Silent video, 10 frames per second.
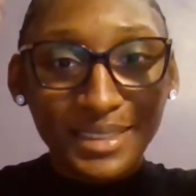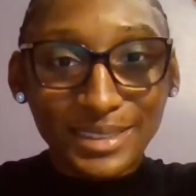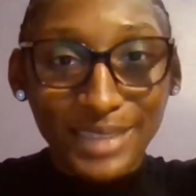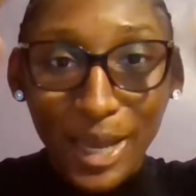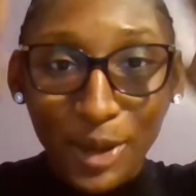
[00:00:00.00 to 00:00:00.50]

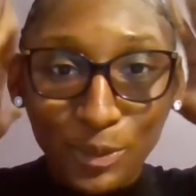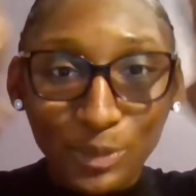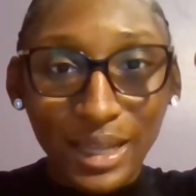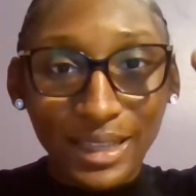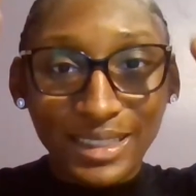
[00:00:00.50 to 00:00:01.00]
down,
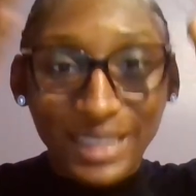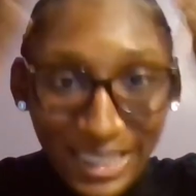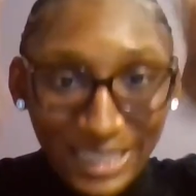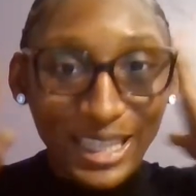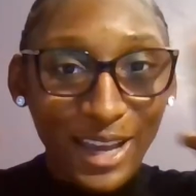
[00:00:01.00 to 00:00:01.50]
like
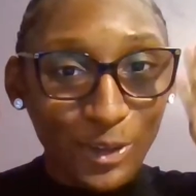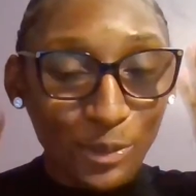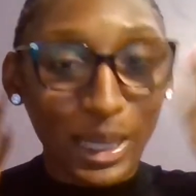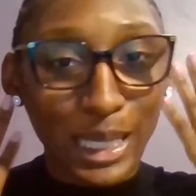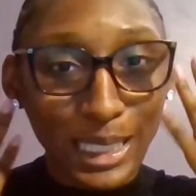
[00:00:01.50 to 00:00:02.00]
laid down on
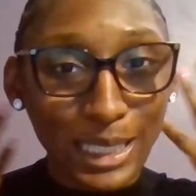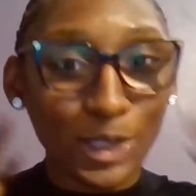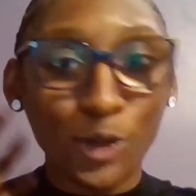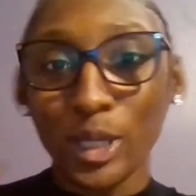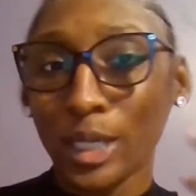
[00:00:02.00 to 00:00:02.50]
my head,
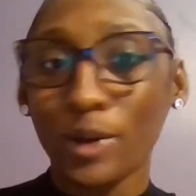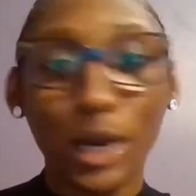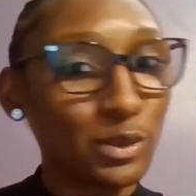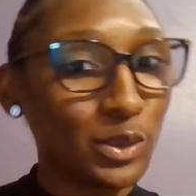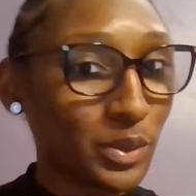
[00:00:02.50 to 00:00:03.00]
no hair
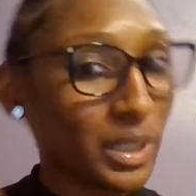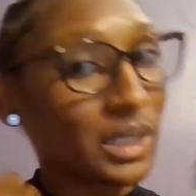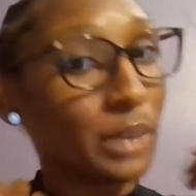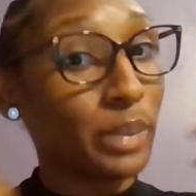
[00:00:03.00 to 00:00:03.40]
out, no nothing,